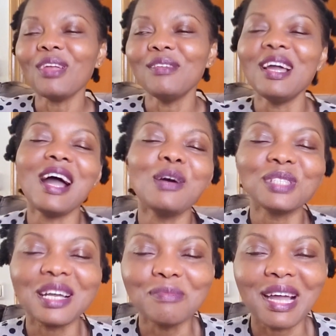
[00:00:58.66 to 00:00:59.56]
yeah, I'll
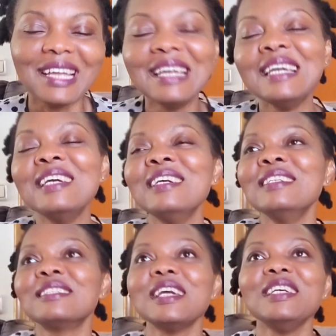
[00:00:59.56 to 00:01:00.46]
start by
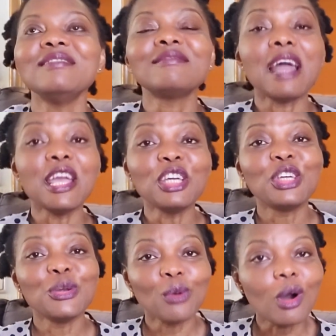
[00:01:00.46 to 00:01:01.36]
saying thank
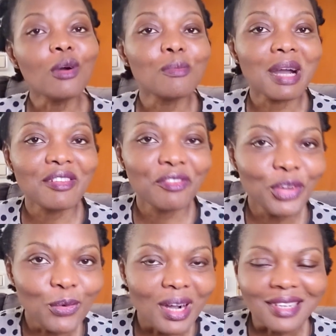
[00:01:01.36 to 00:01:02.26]
you all my
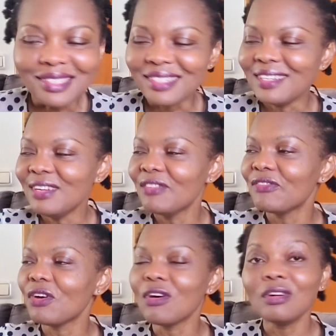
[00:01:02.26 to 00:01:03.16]
viewers
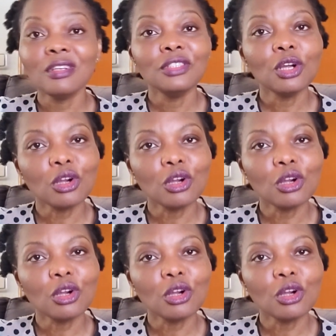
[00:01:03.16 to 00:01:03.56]
for your